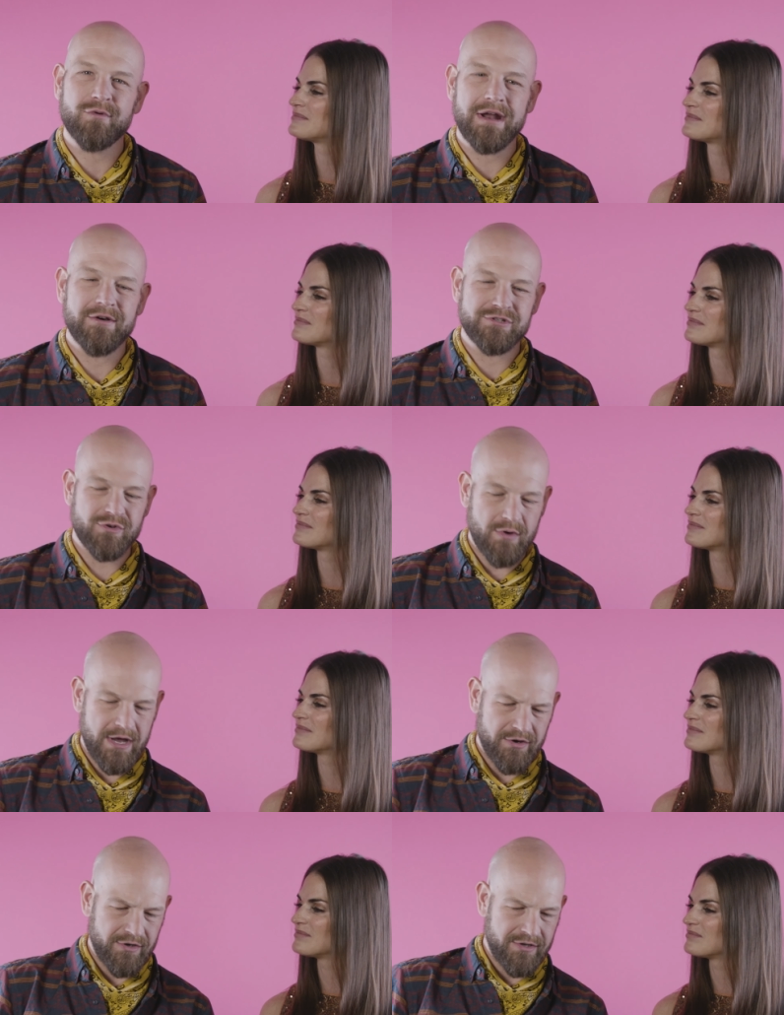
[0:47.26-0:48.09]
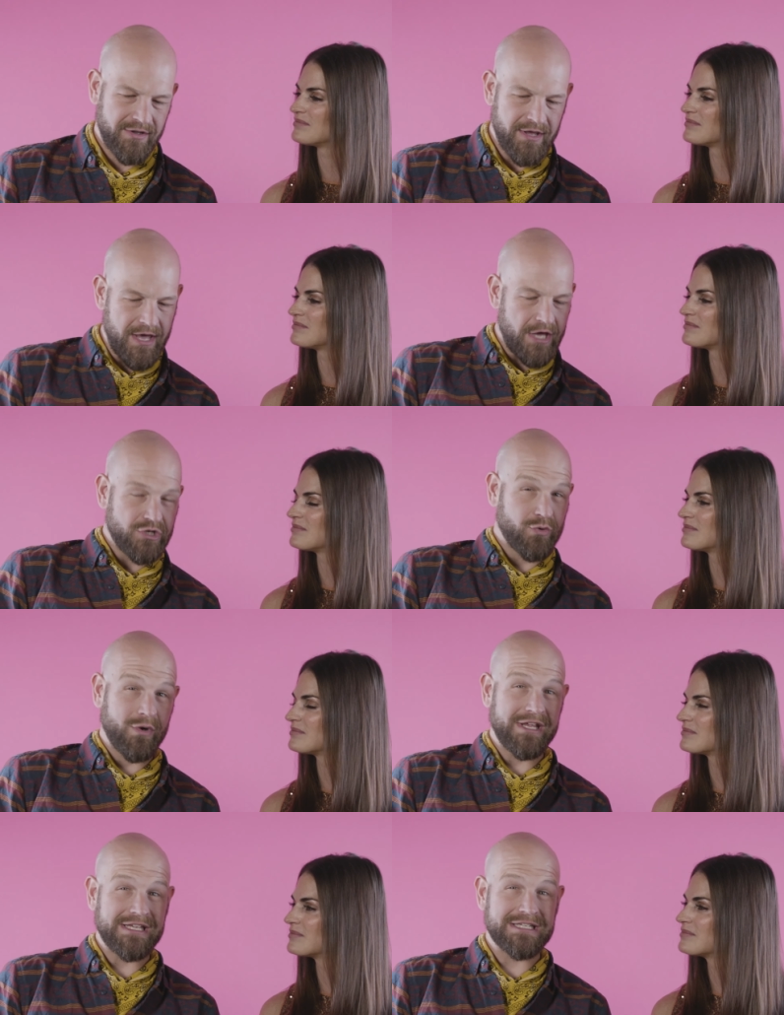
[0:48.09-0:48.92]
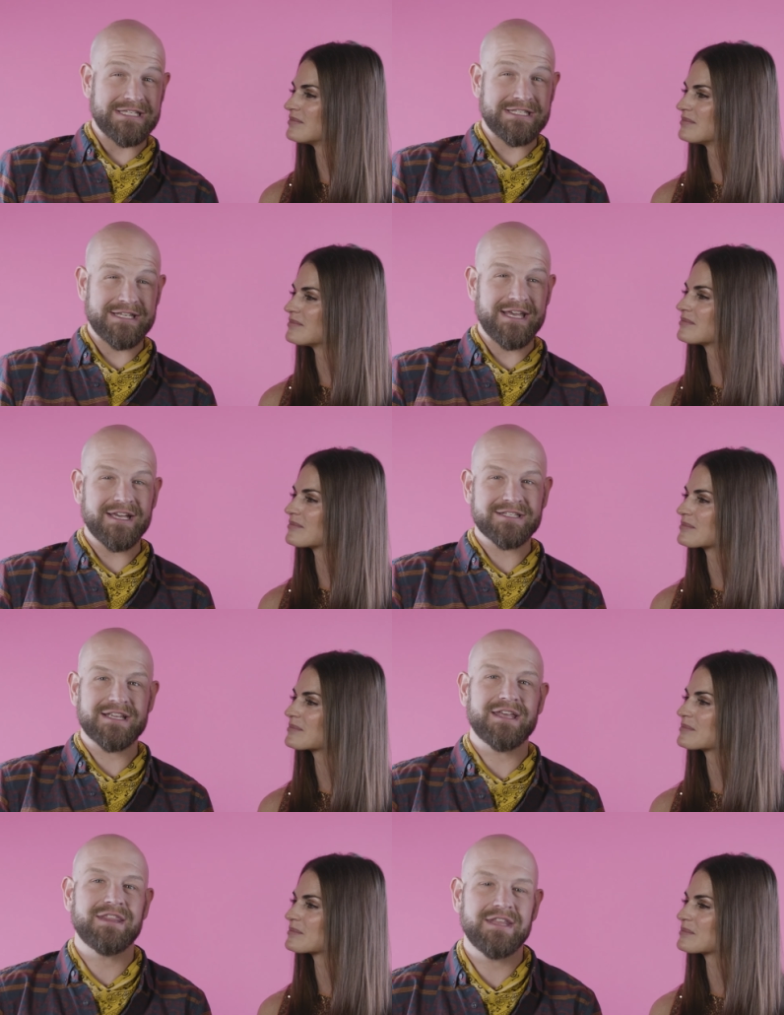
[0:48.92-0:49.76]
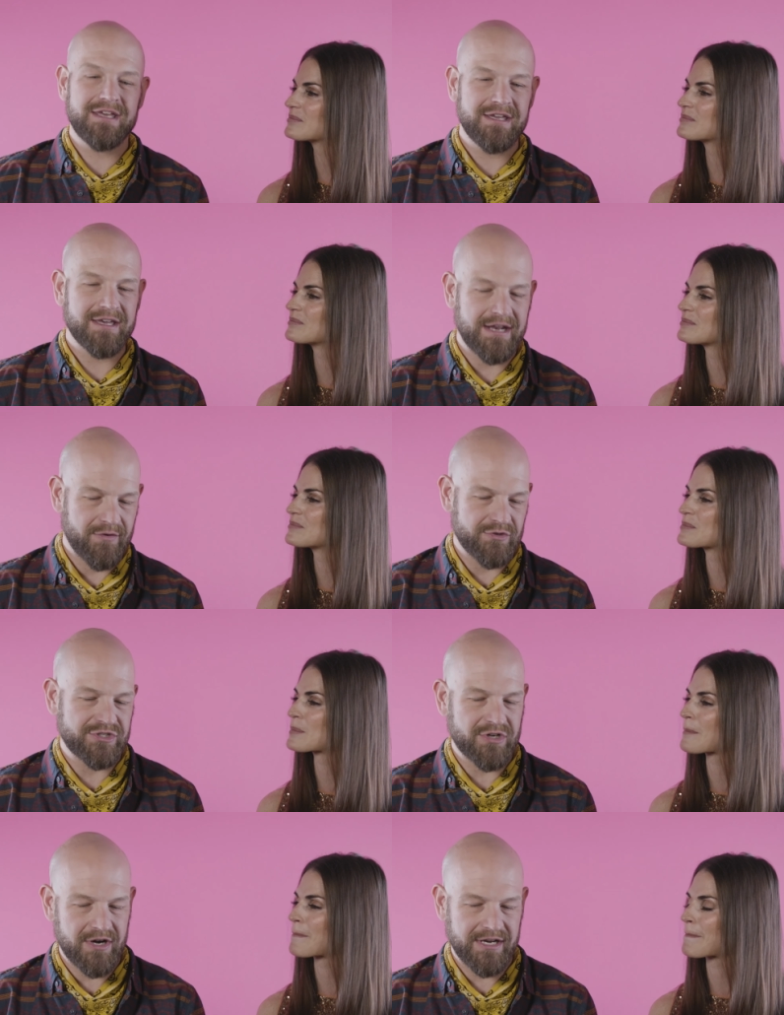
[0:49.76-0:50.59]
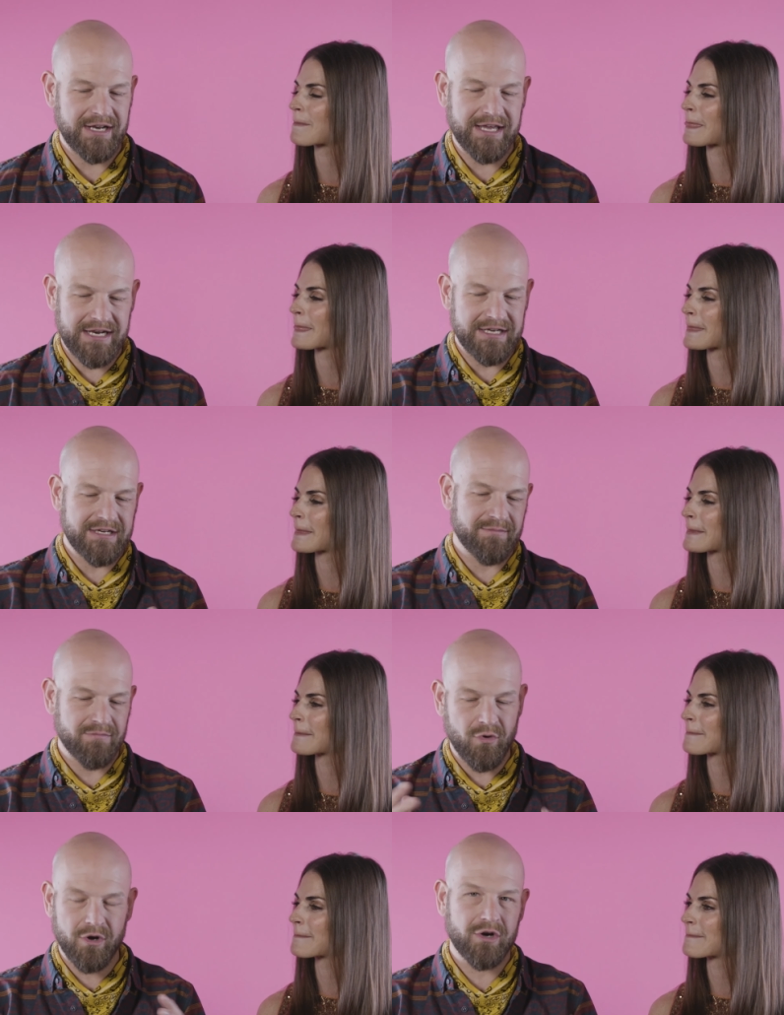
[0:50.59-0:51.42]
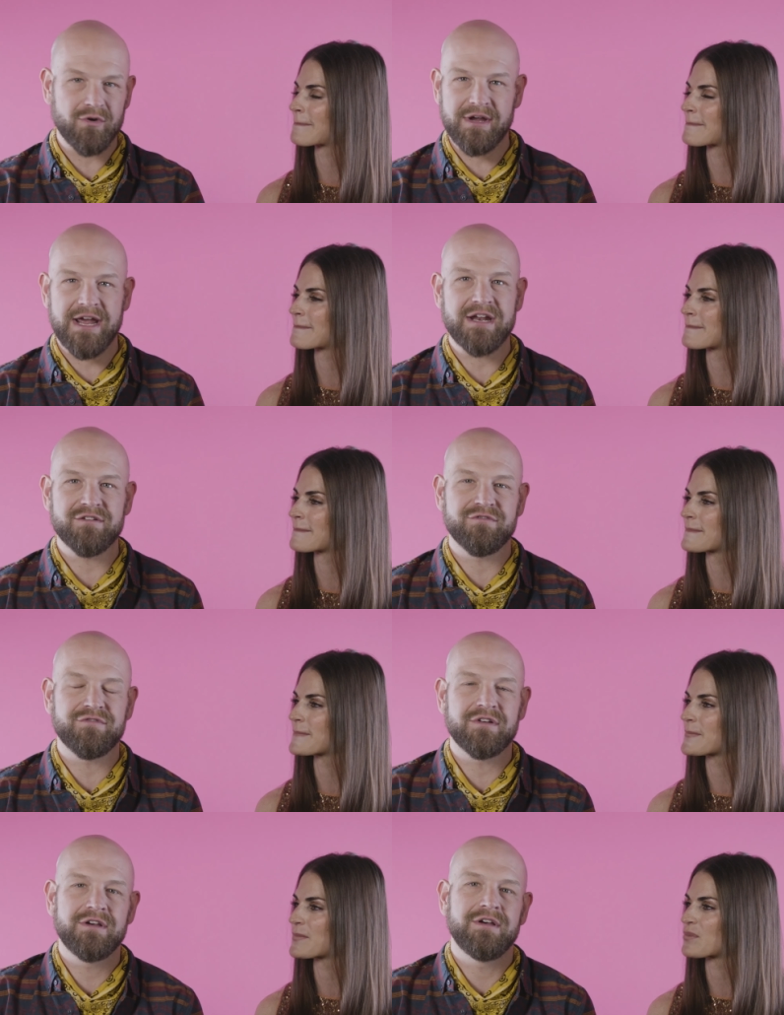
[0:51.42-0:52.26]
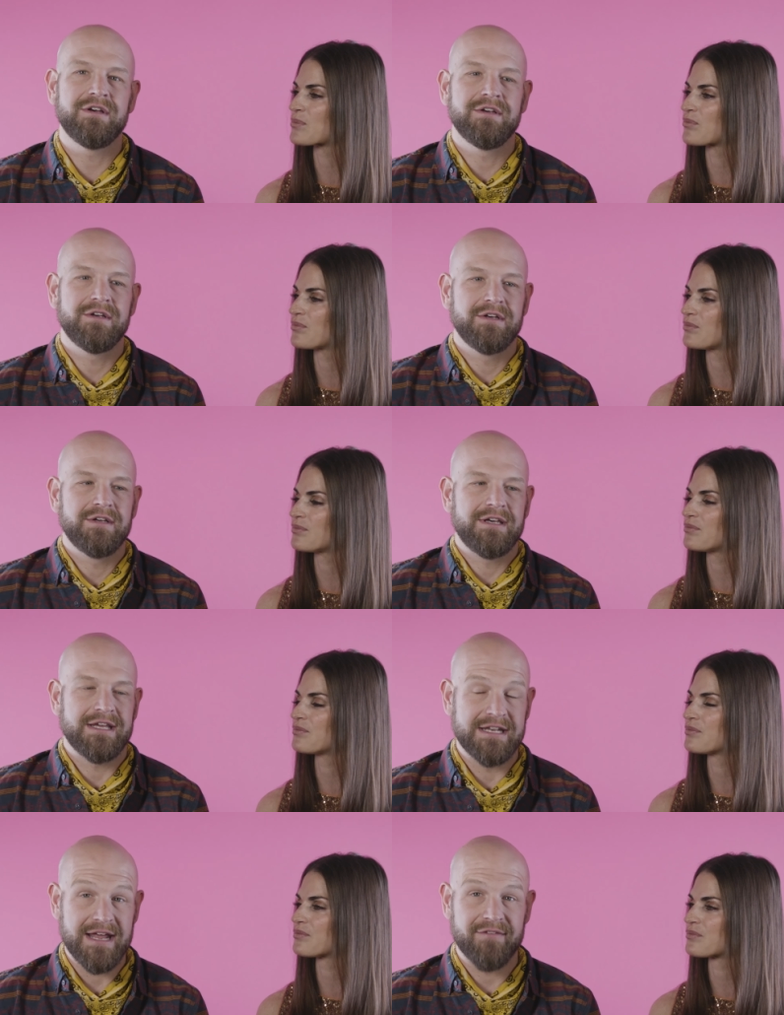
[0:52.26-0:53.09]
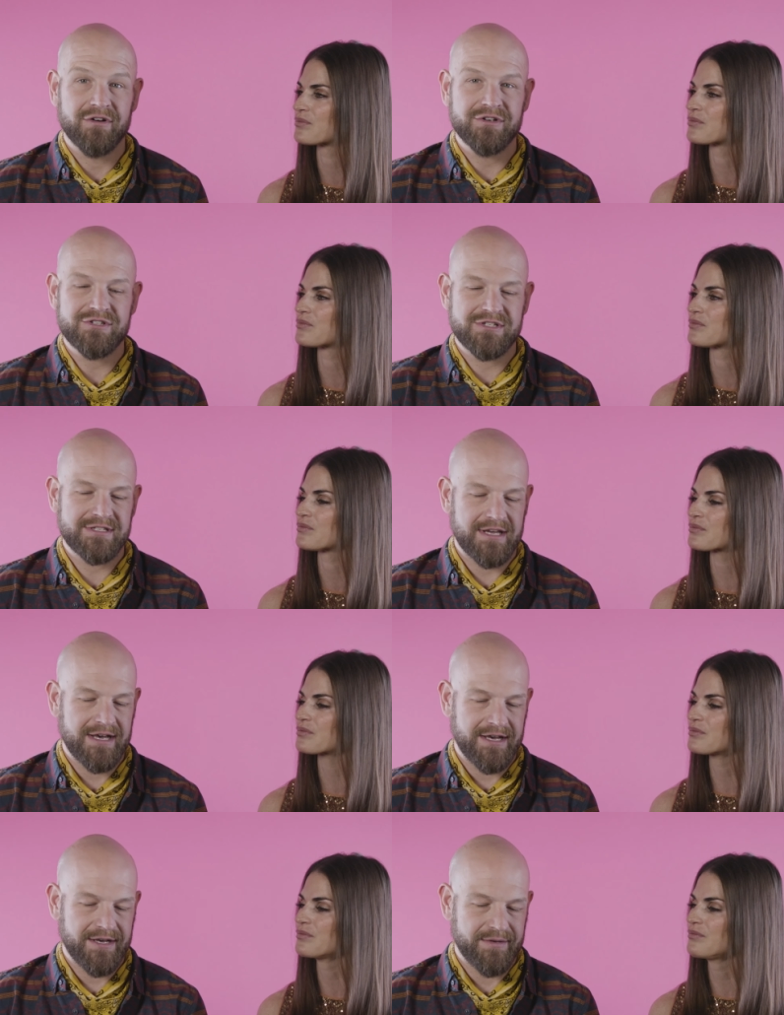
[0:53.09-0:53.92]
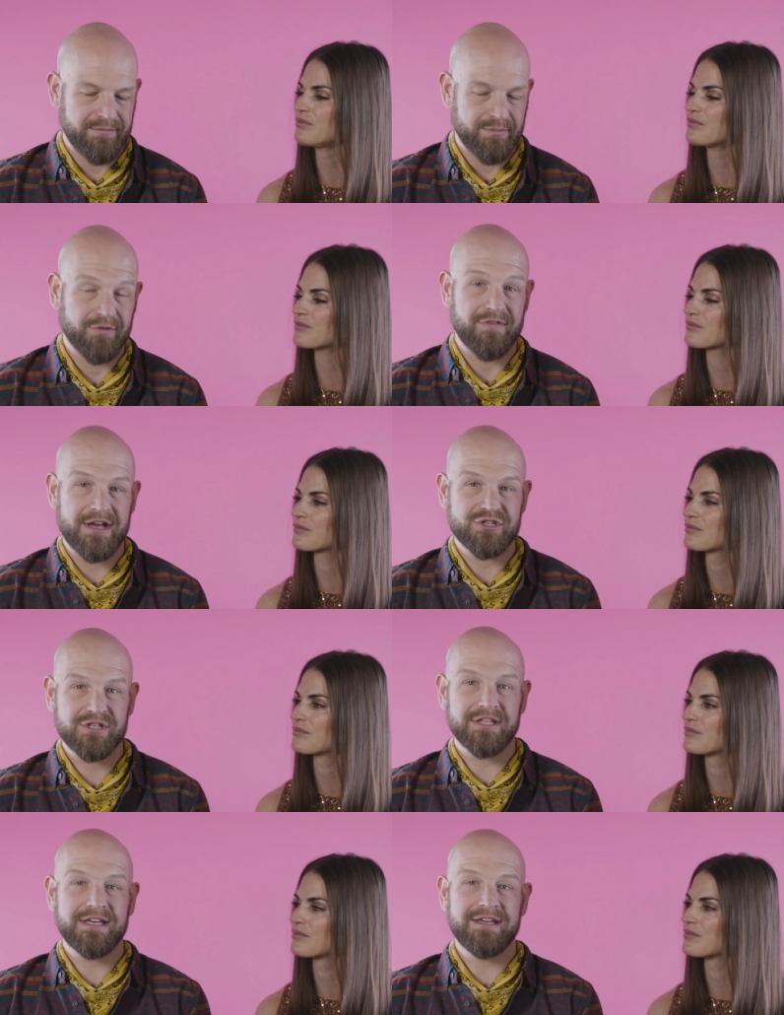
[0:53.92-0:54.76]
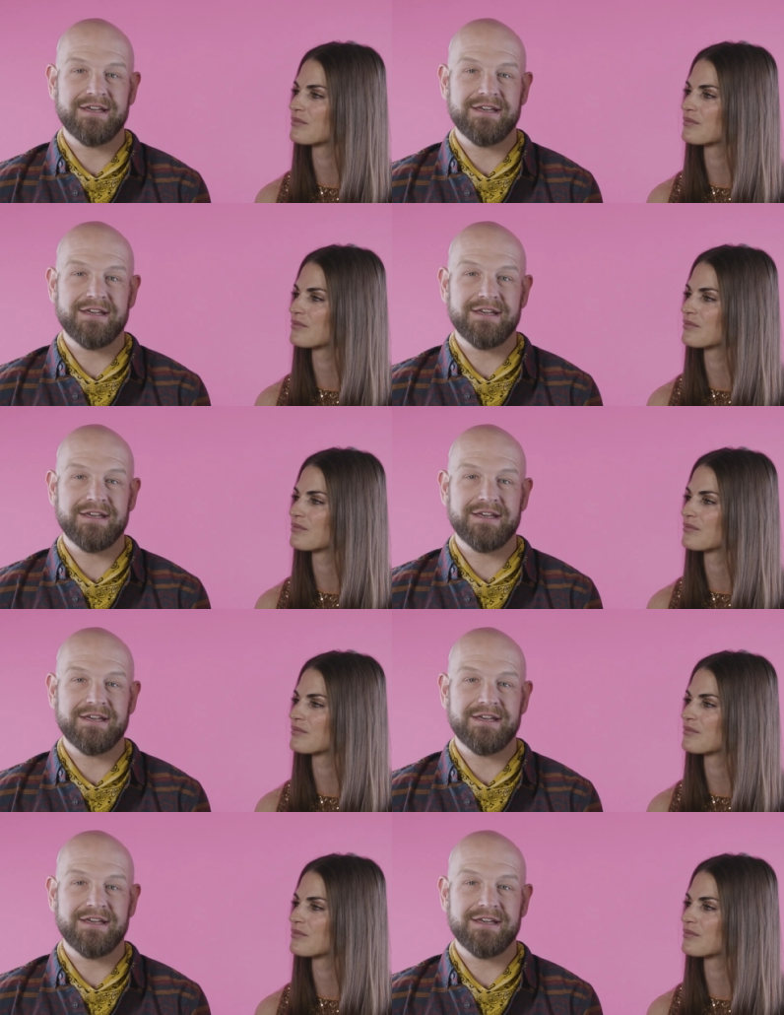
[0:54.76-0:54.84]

Speaker 1: when I was around 26, I think, and I was starting to get into more creative endeavors um, professionally.